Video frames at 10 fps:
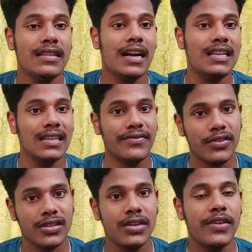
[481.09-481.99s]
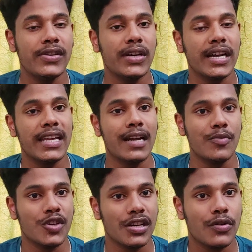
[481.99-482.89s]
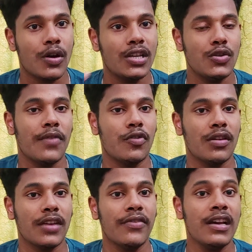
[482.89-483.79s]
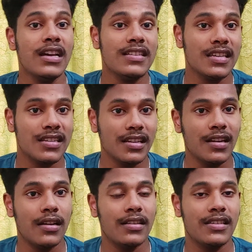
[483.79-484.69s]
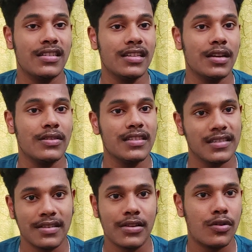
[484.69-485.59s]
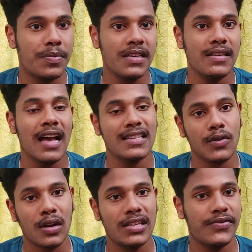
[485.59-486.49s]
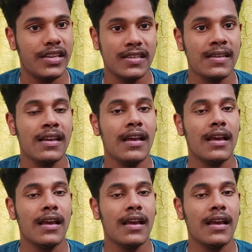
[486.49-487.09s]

That is, in first year, when you're getting admission in college, you have to give 16,600 rupees as college fees,